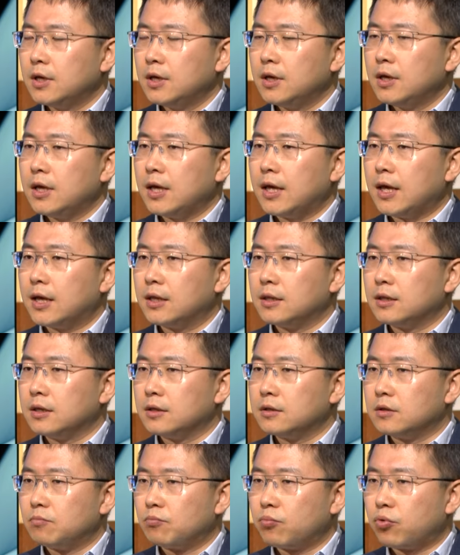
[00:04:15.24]
and the
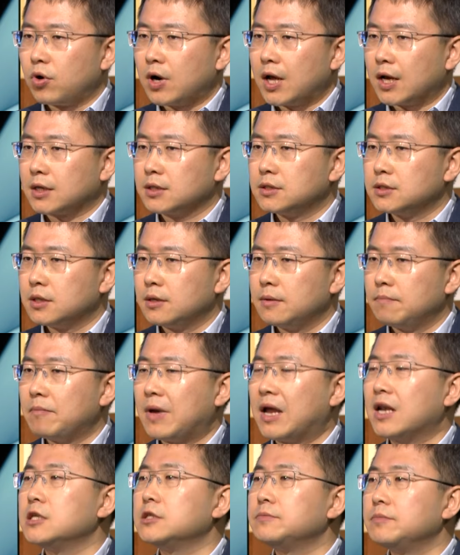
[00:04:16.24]
product
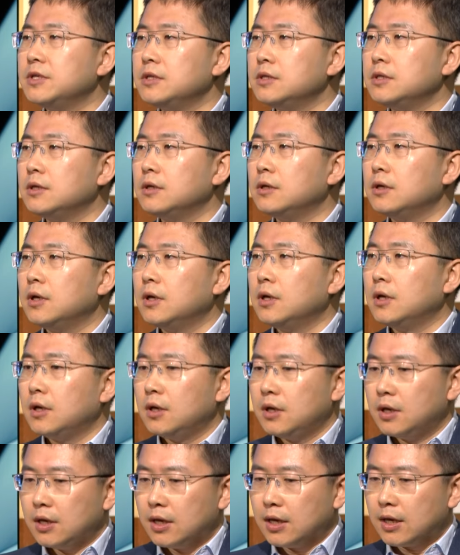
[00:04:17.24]
management,
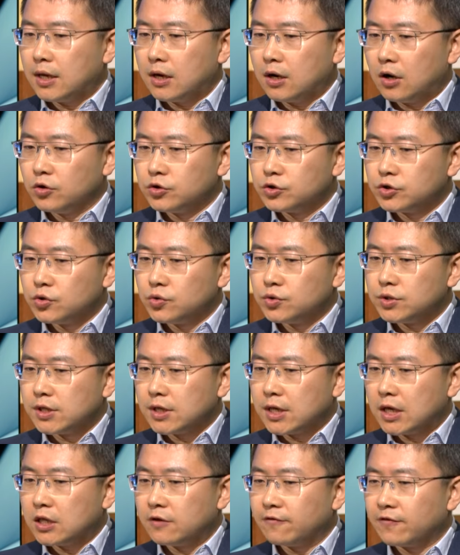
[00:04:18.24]
and also the
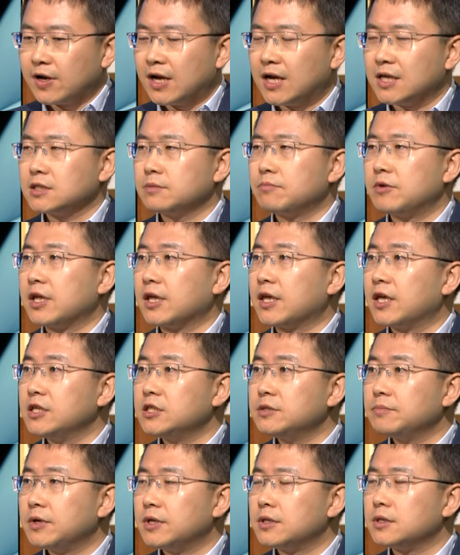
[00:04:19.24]
kind of customer
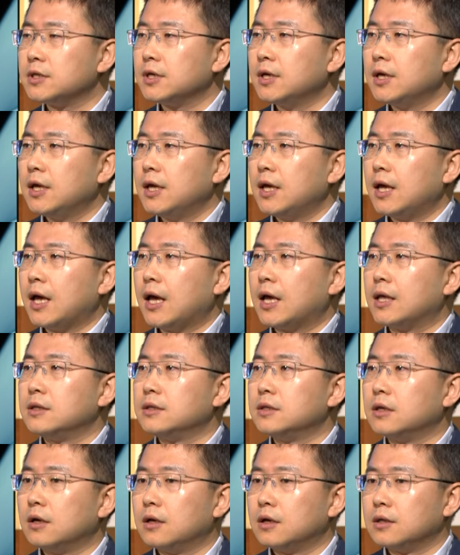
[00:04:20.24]
engagement and
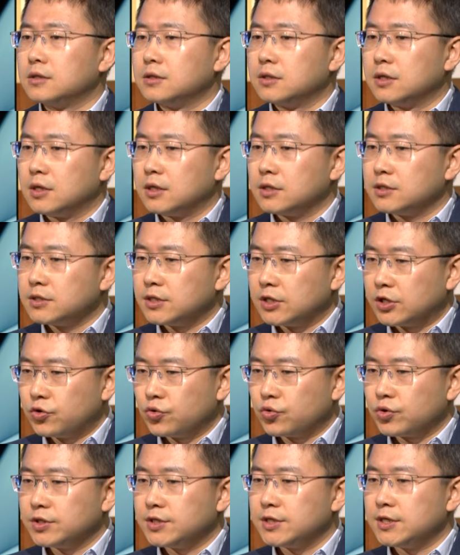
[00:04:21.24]
the
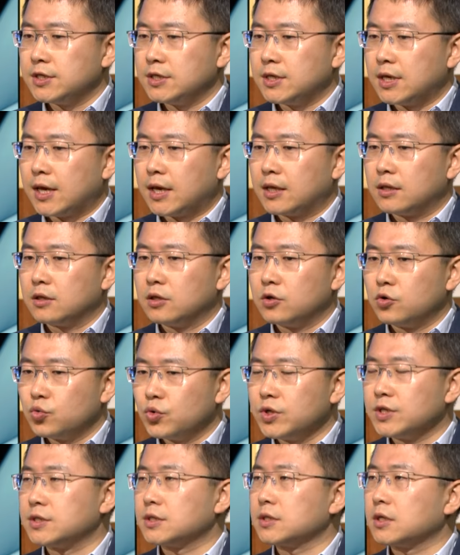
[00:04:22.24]
security and the
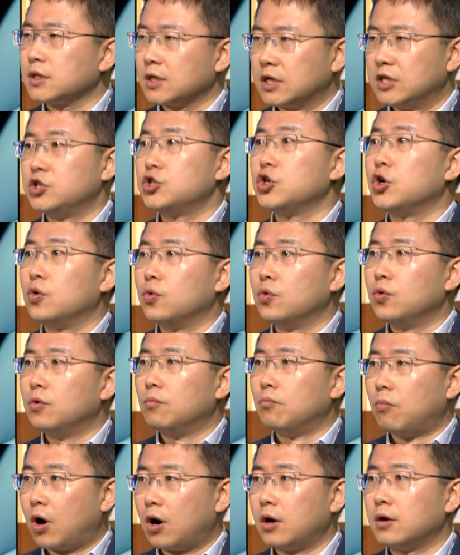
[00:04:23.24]
risk control
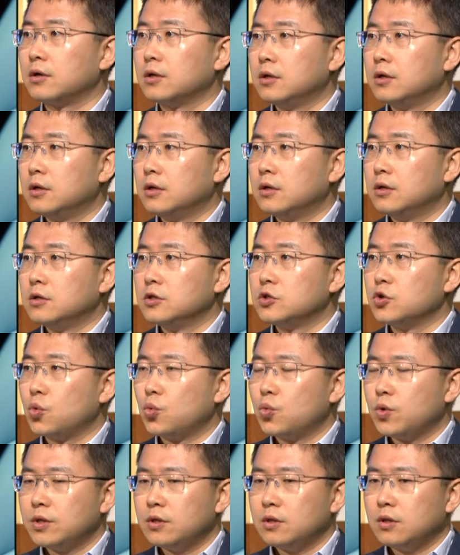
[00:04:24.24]
part. So
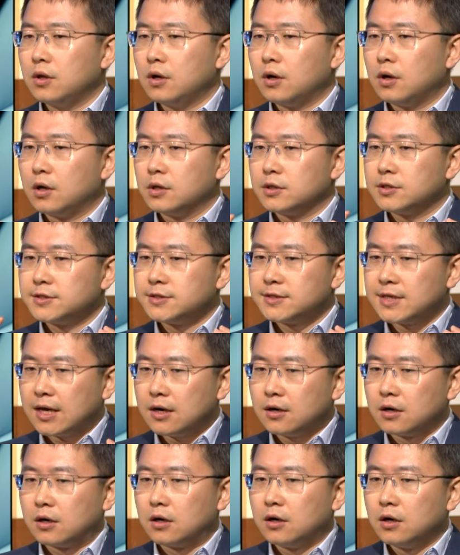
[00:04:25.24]
when a
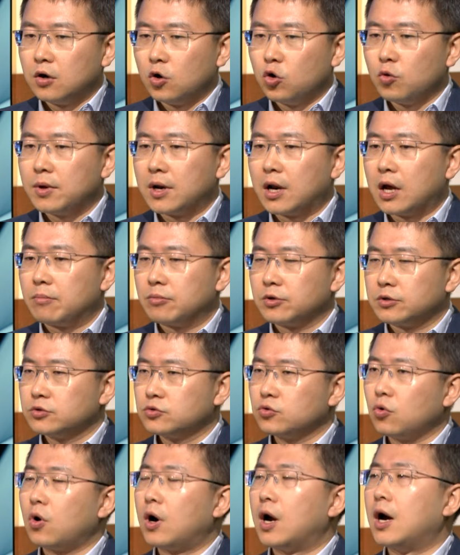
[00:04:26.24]
seller open up a
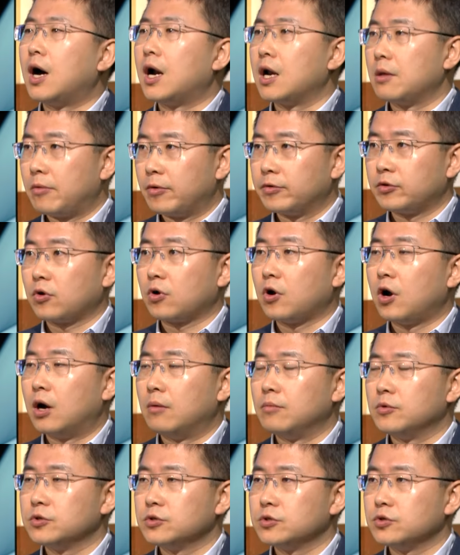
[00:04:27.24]
store on
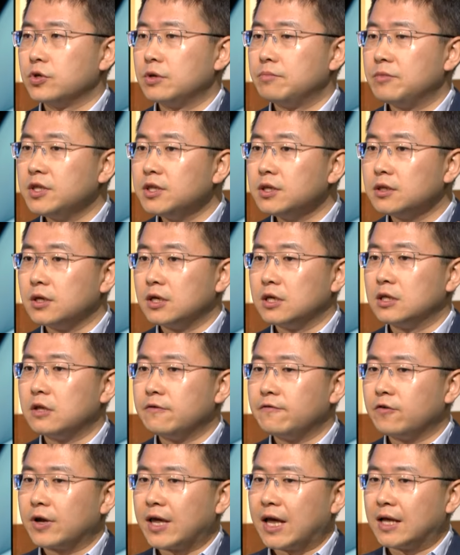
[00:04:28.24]
Alibaba.com, so immediately they
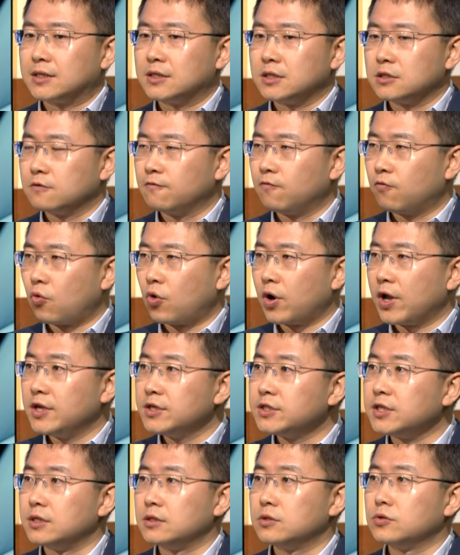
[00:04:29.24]
will get this 4
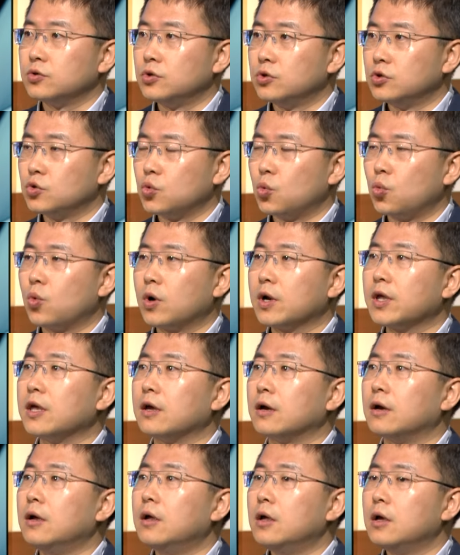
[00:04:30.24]
agents
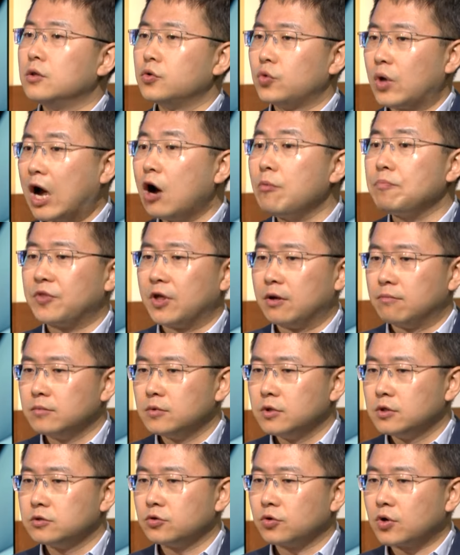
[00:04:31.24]
to help them.
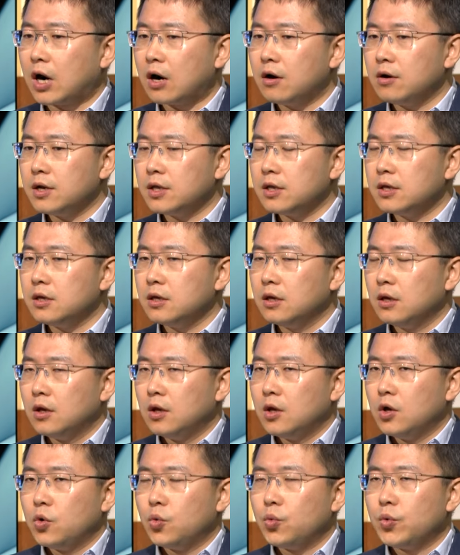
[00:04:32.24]
So currently
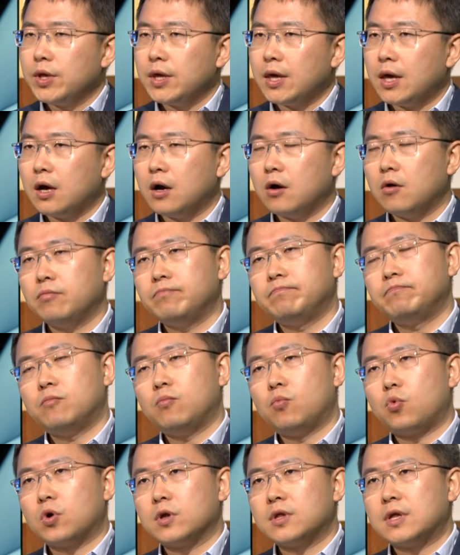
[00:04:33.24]
we have
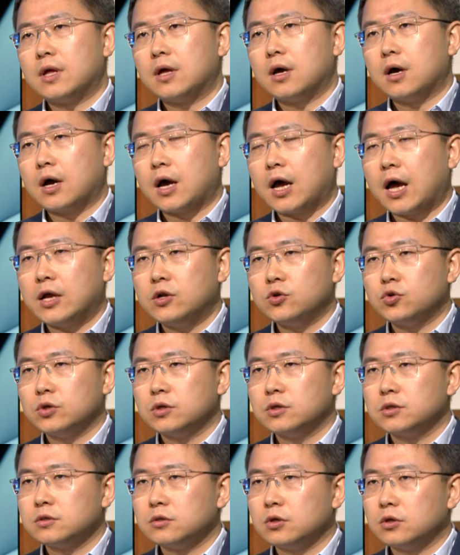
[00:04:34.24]
more than
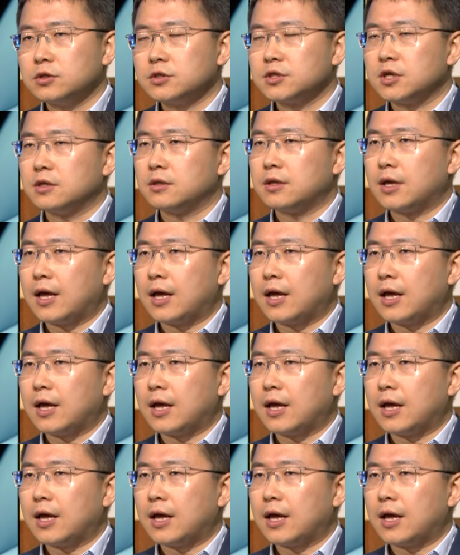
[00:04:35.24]
100,000